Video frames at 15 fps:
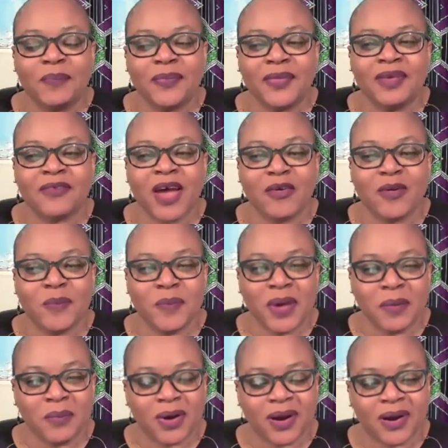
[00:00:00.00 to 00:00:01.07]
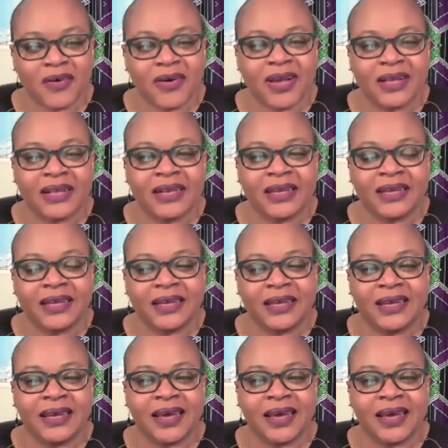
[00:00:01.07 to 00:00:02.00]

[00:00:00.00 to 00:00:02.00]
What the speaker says: if I remember correctly,